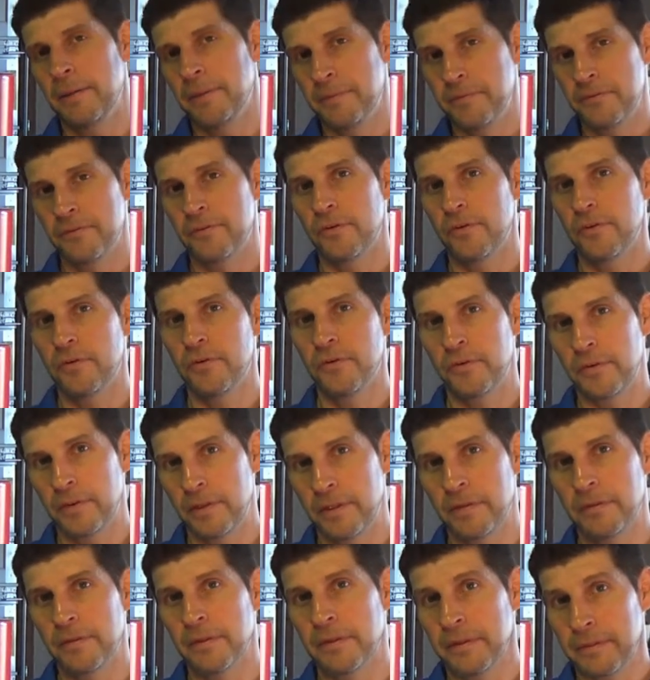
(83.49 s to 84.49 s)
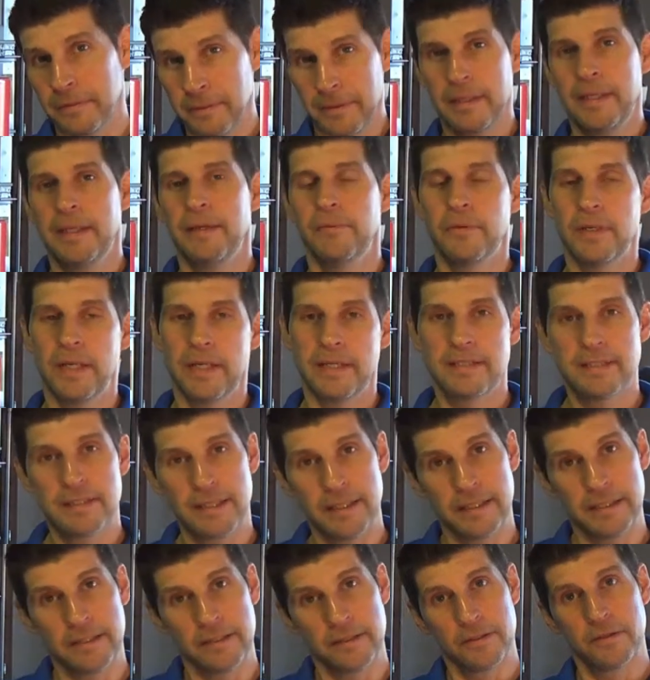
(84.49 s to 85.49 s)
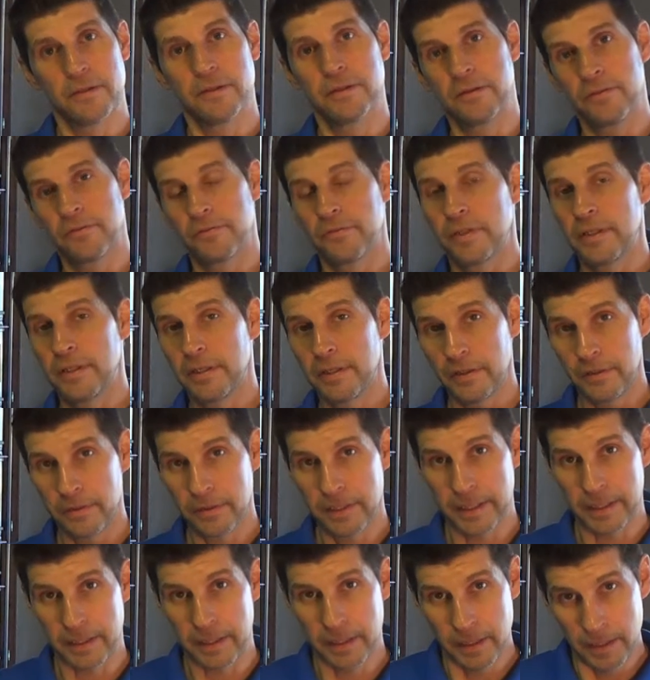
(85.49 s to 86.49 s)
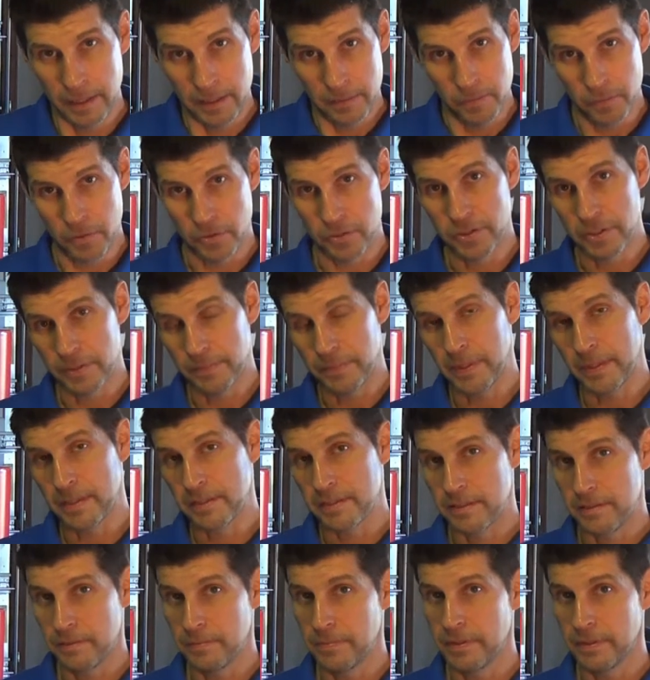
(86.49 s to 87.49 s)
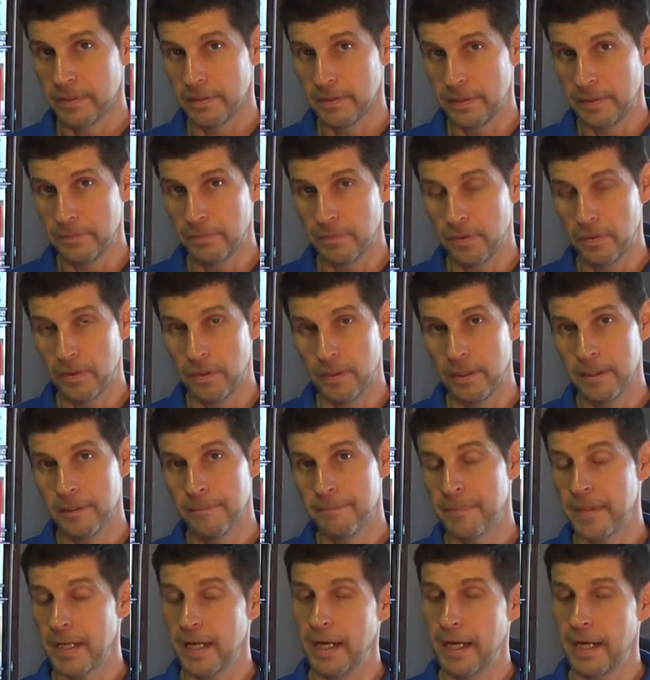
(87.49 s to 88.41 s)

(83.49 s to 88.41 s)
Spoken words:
So what I said in an earlier video, like push up on a stability ball,